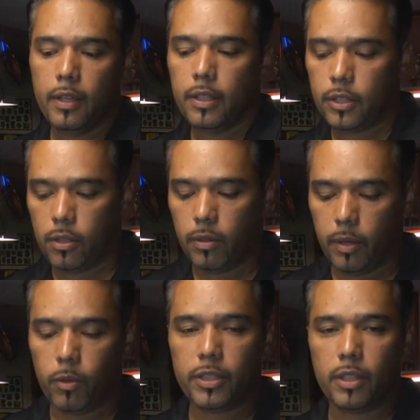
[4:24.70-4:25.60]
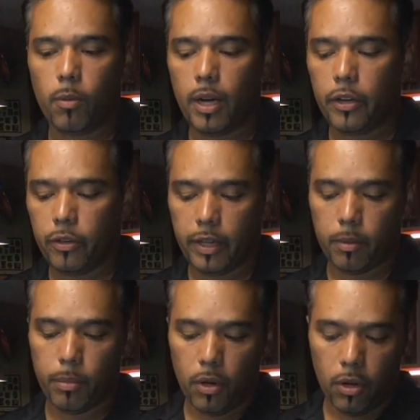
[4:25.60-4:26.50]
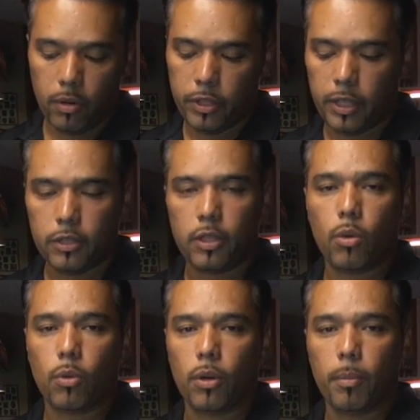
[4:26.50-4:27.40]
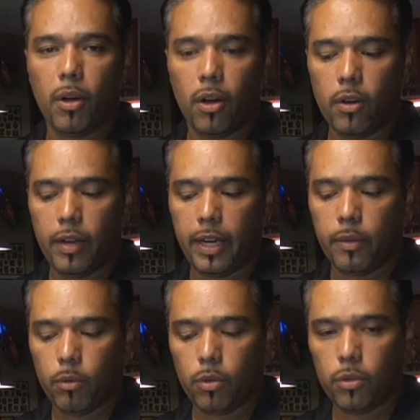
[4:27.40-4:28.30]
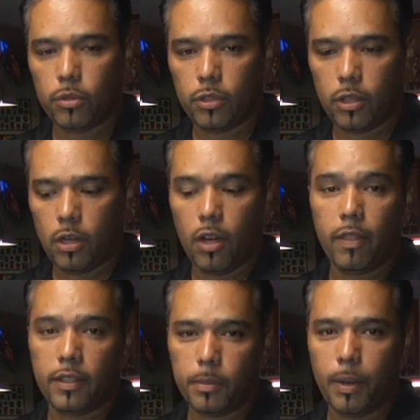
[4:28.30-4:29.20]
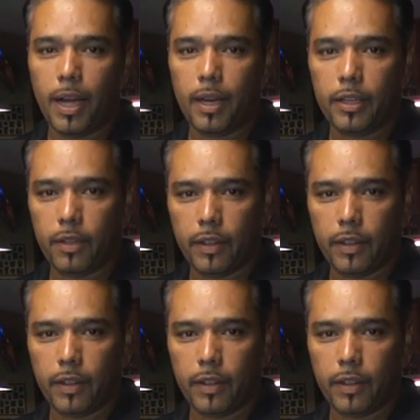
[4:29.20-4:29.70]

So, and once in a while you get a ball and you got to slow roll a ball and it rolls on the spot,